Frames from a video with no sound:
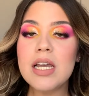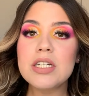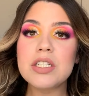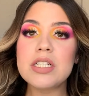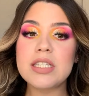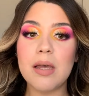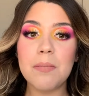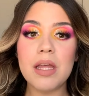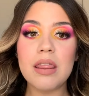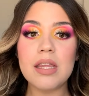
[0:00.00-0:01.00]
She sent
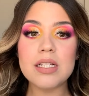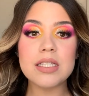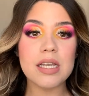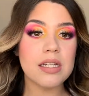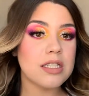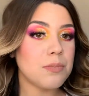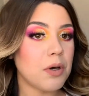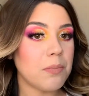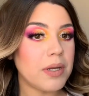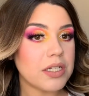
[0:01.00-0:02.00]
me this
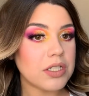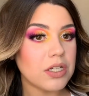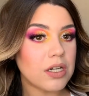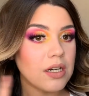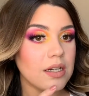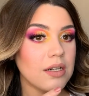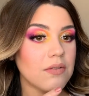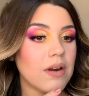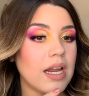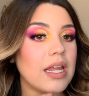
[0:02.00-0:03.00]
inspo picture
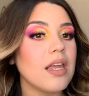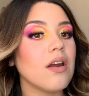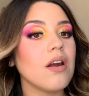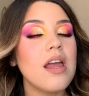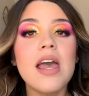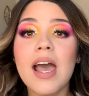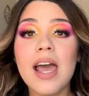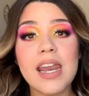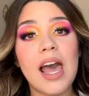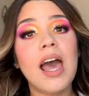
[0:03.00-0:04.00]
right here
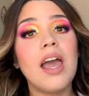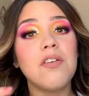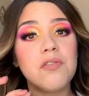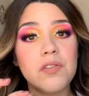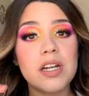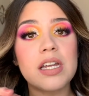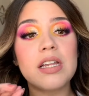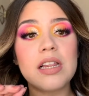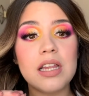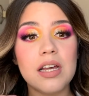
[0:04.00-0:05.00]
and I
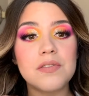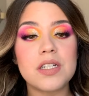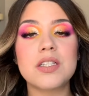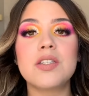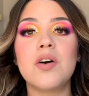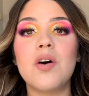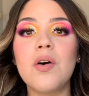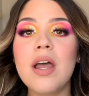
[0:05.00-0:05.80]
freaking loved it, so